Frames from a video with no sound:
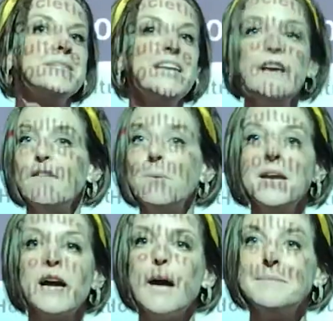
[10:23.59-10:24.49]
even when
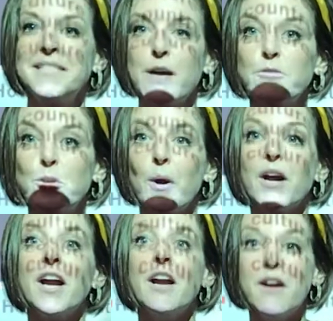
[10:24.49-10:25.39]
it comes down to our
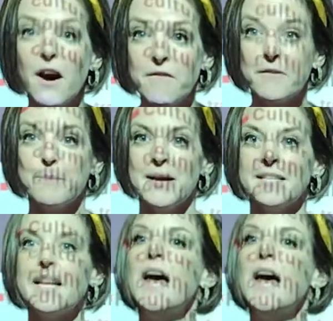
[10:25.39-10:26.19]
government,